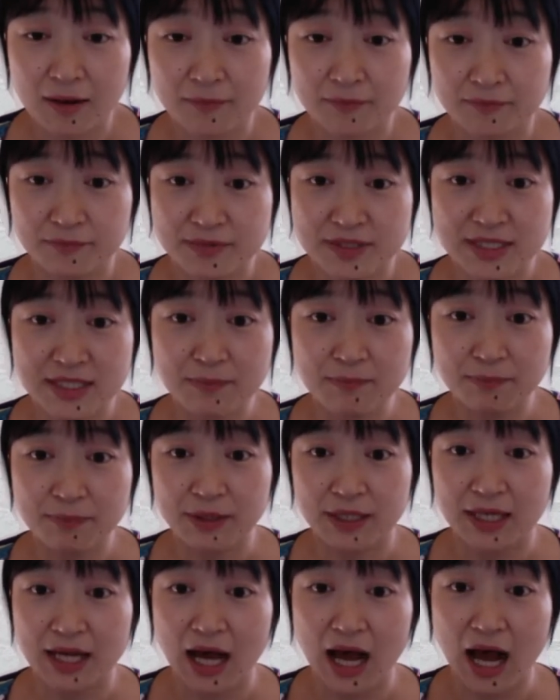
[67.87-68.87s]
simply
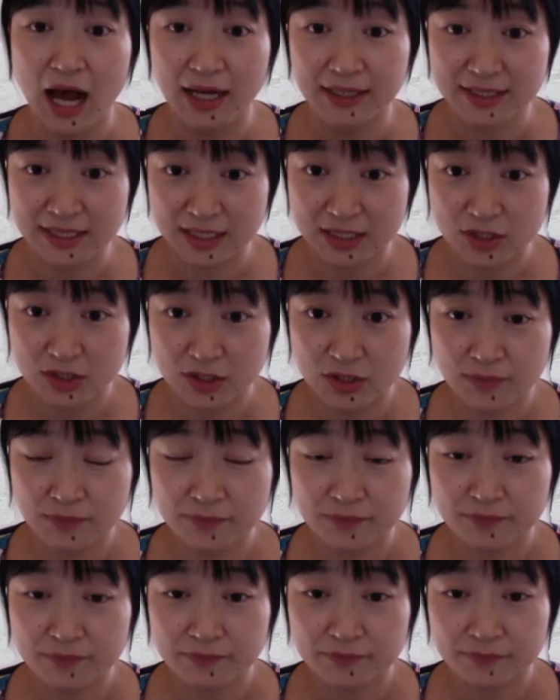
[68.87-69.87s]
added
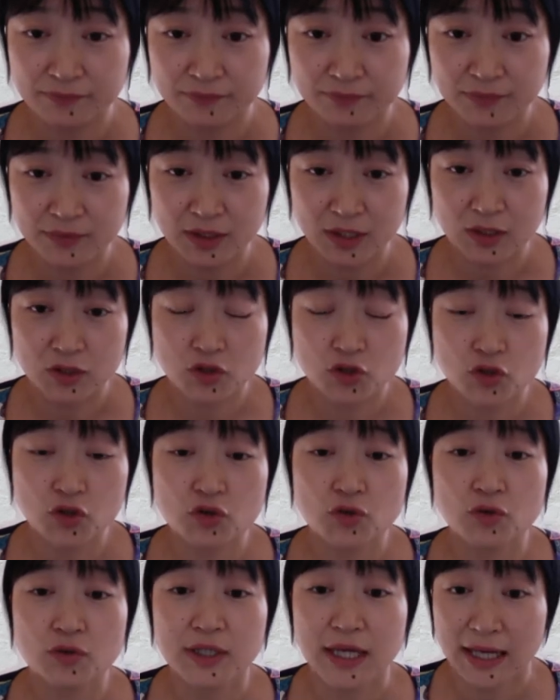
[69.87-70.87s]
to
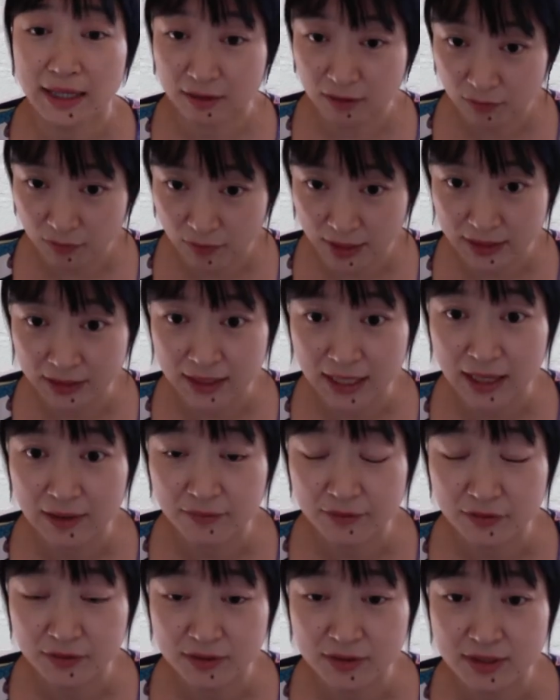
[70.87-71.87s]
get a correct
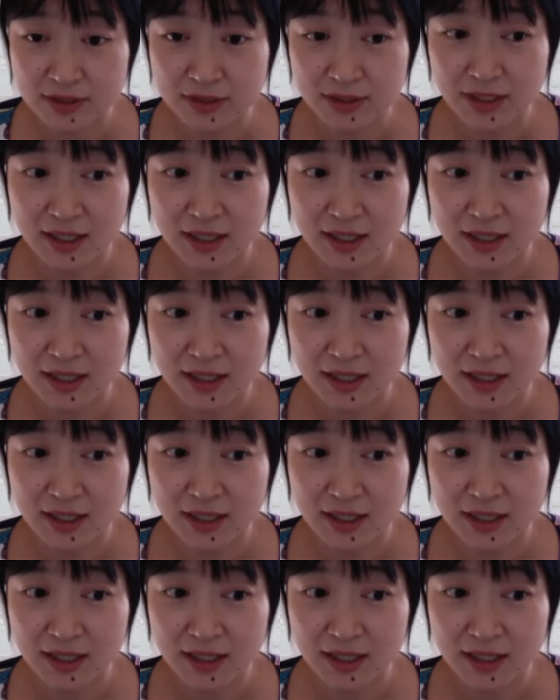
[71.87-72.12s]
answers.